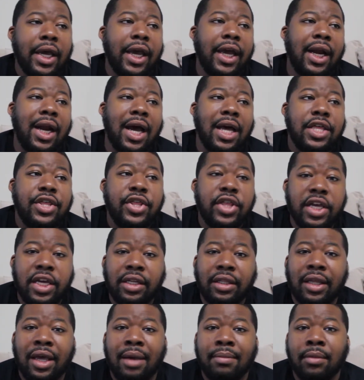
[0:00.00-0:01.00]
And I
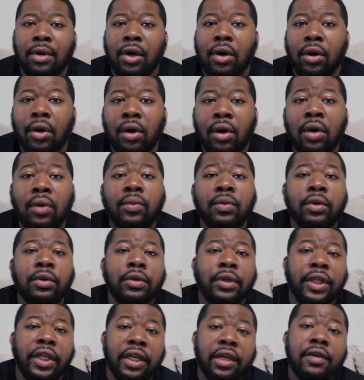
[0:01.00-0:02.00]
think that Mahal
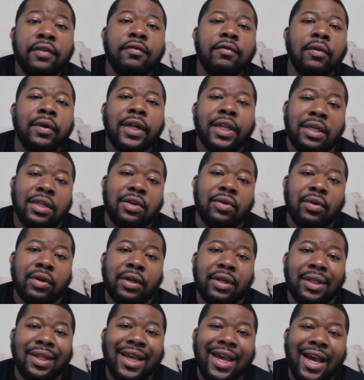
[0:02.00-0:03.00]
will give Randy
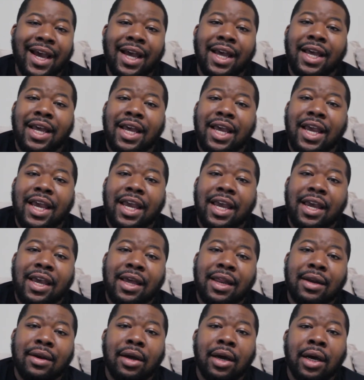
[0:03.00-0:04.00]
Orton that
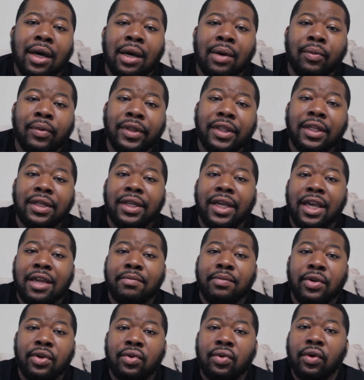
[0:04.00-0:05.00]
and uh, with the
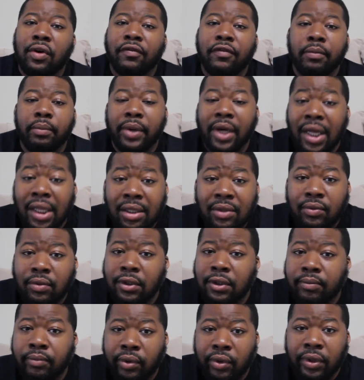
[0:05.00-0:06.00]
debut of the
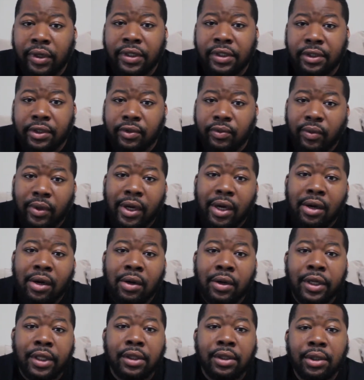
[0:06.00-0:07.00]
Bollywood Boys as
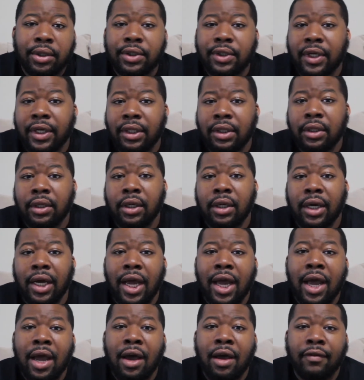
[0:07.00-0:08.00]
well, it looks like they're going to
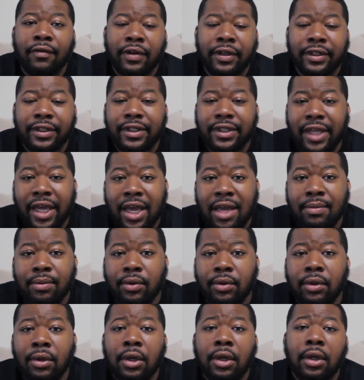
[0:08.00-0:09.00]
have a
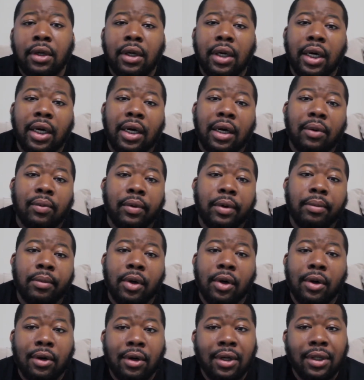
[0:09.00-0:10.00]
stable uh, with
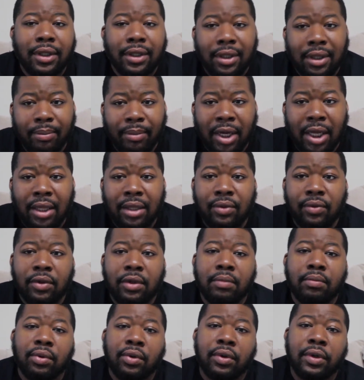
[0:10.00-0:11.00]
Mahal and the
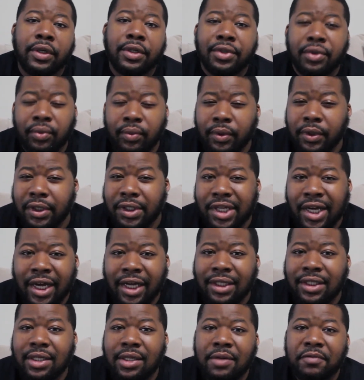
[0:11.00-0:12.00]
Bollywood Boys, who were a
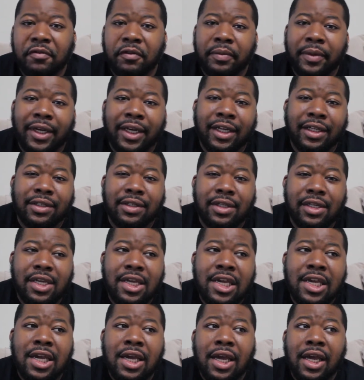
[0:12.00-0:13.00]
tag team from
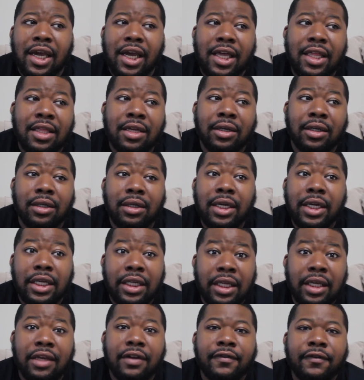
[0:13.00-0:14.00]
NXT, and they're going to
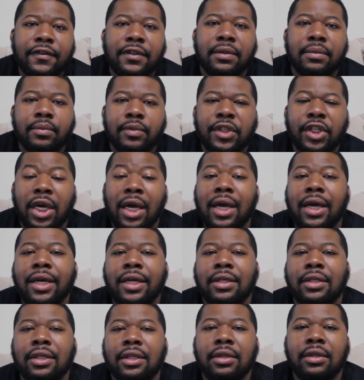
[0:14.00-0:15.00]
give some
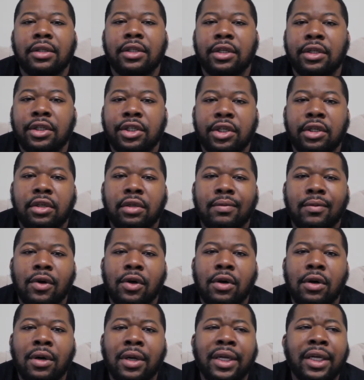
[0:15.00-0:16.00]
shine to, to Jinder
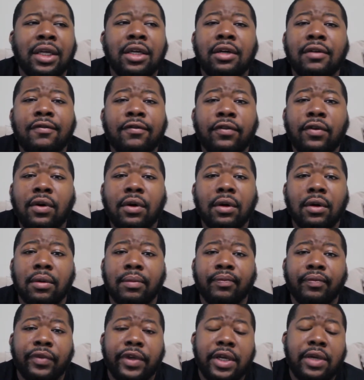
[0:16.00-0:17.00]
Mahal, and good for
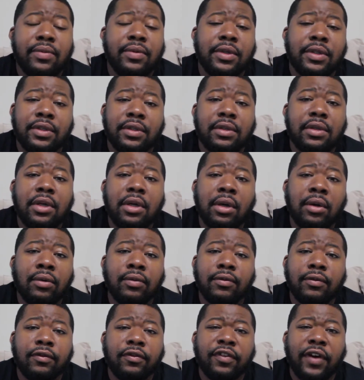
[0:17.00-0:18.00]
him. He was, you
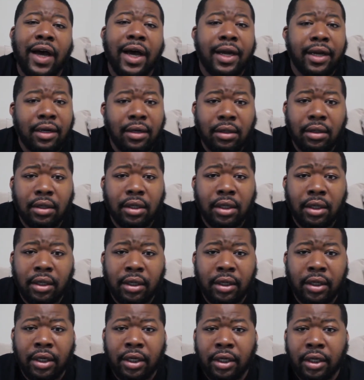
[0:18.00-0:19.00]
know, fired
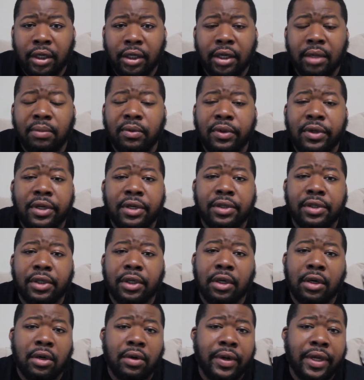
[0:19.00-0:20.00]
uh, a couple years
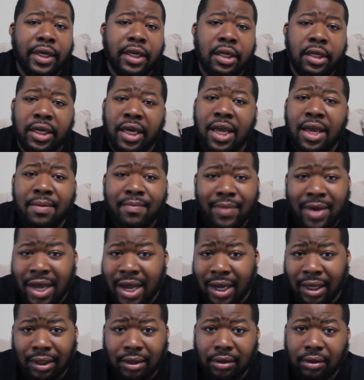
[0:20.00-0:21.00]
ago, and he came
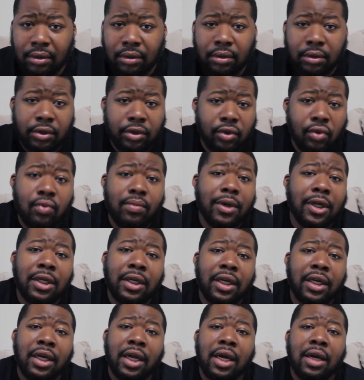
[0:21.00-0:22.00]
back to
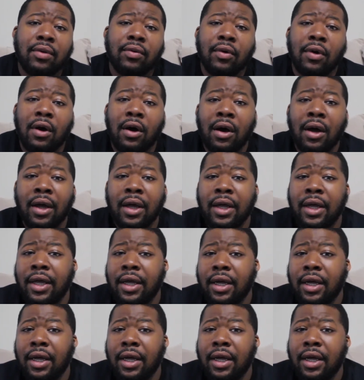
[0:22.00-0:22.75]
Monday Night Raw.